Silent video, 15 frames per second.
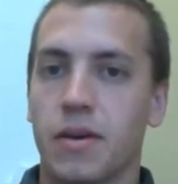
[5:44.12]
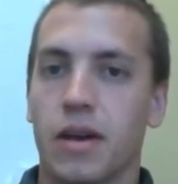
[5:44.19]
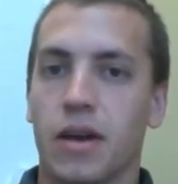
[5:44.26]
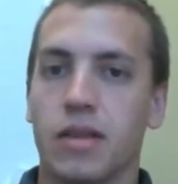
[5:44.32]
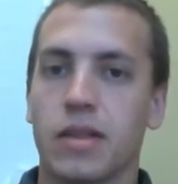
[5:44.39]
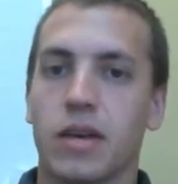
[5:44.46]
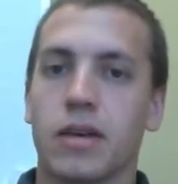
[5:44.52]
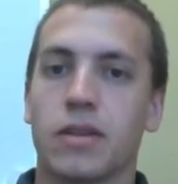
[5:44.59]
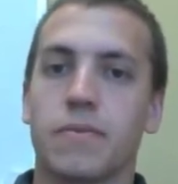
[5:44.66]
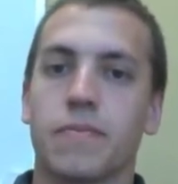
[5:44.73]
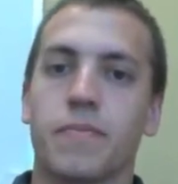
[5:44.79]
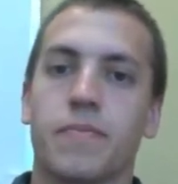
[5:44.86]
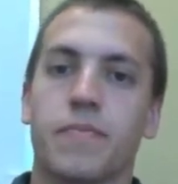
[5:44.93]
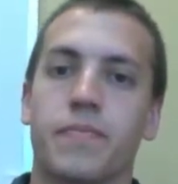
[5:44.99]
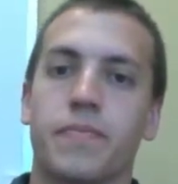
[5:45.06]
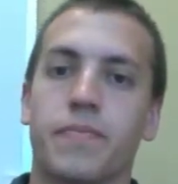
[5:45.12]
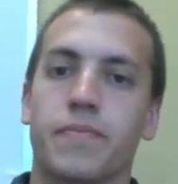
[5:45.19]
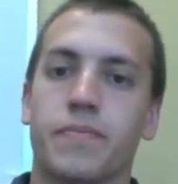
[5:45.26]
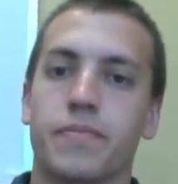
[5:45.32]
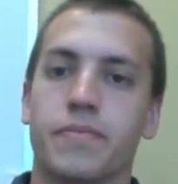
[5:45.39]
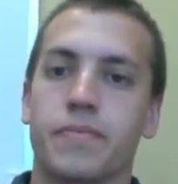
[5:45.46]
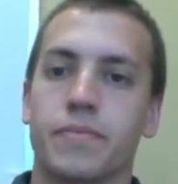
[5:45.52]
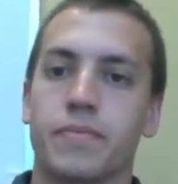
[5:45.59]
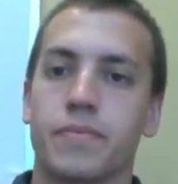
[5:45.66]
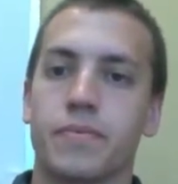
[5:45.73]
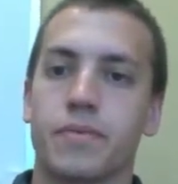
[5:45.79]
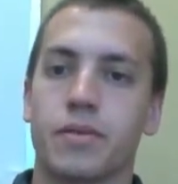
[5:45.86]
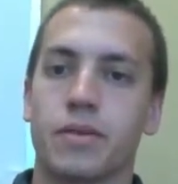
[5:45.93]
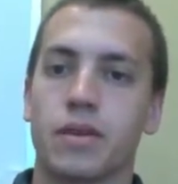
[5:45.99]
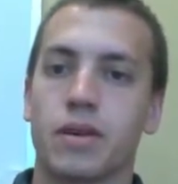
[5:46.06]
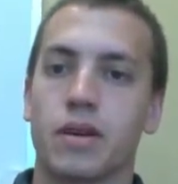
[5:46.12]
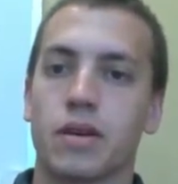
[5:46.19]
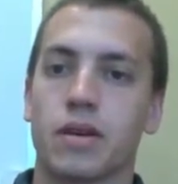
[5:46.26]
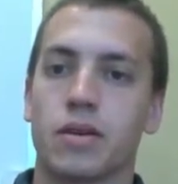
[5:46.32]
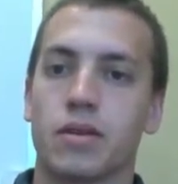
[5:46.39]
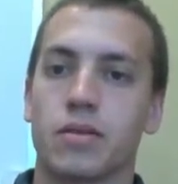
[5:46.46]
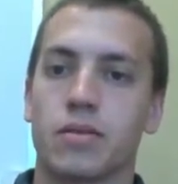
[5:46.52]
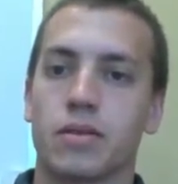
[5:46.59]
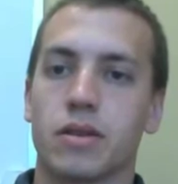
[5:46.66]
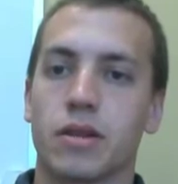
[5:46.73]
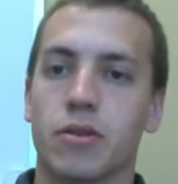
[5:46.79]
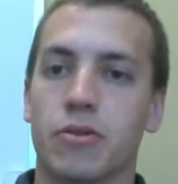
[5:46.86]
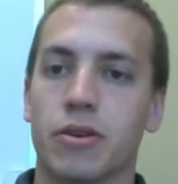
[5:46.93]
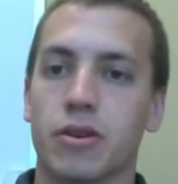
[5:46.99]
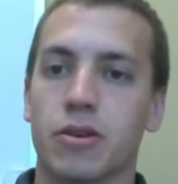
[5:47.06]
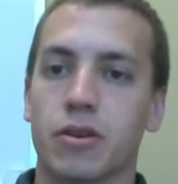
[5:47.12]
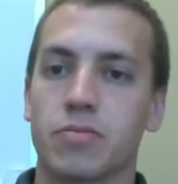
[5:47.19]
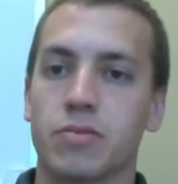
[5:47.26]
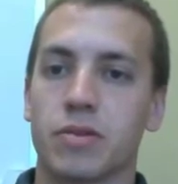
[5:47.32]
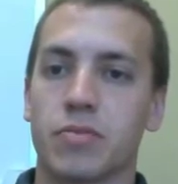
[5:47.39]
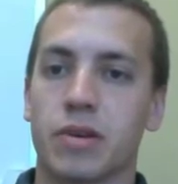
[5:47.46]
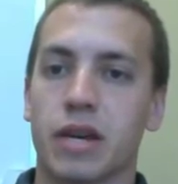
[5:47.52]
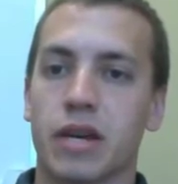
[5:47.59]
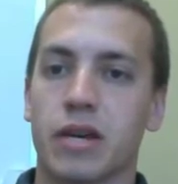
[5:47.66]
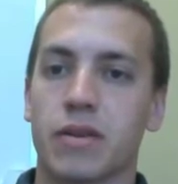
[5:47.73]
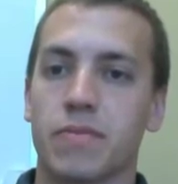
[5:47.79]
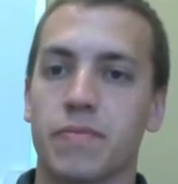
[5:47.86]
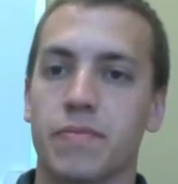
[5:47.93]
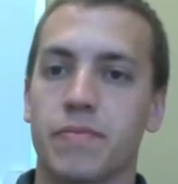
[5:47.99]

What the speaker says: And then the narrator comes up again.